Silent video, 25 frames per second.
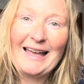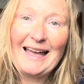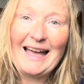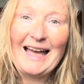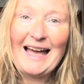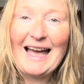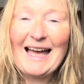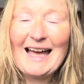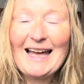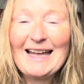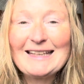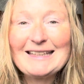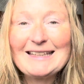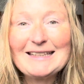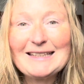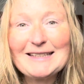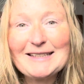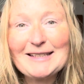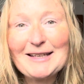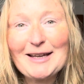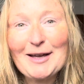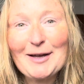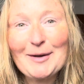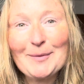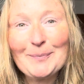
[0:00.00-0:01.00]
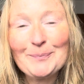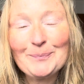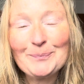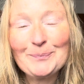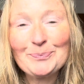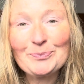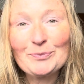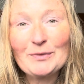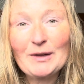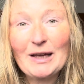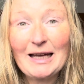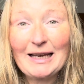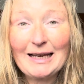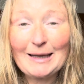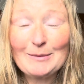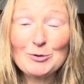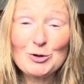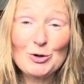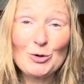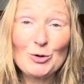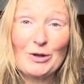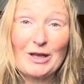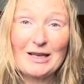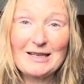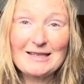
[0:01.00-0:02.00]
And, um, and I'm
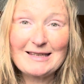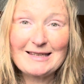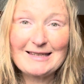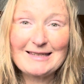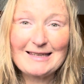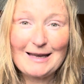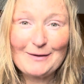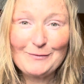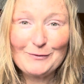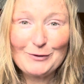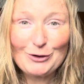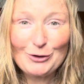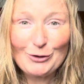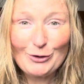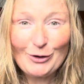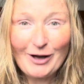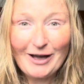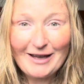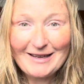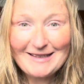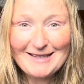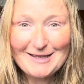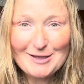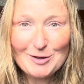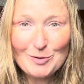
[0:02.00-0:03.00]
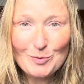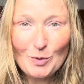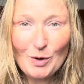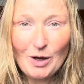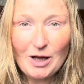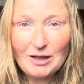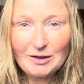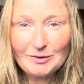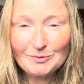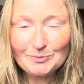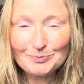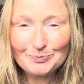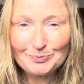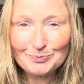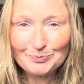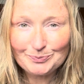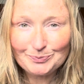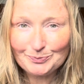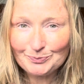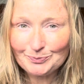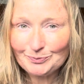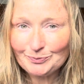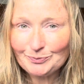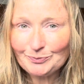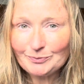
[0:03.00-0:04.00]
sure that's the same for you guys as well.
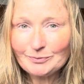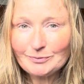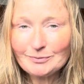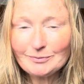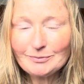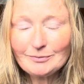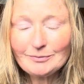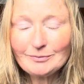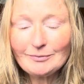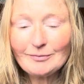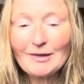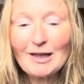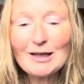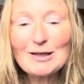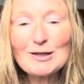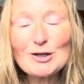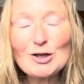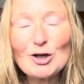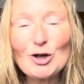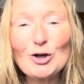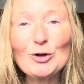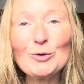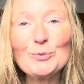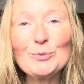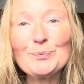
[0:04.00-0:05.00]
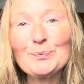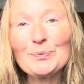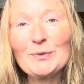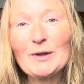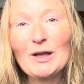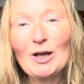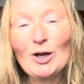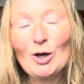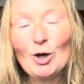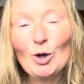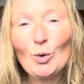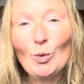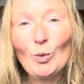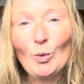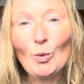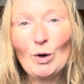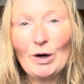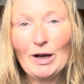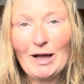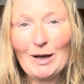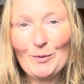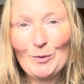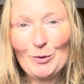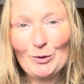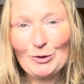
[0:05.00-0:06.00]
So what
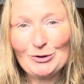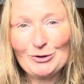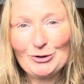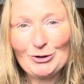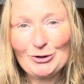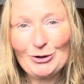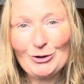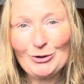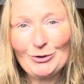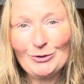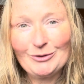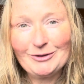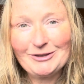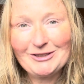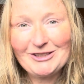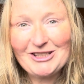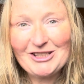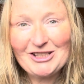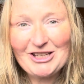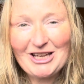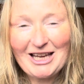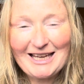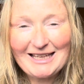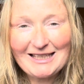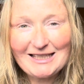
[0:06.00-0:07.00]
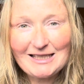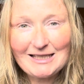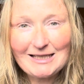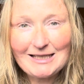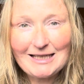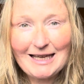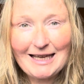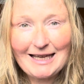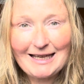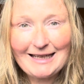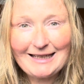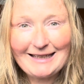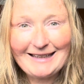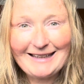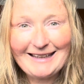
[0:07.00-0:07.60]
I want to share today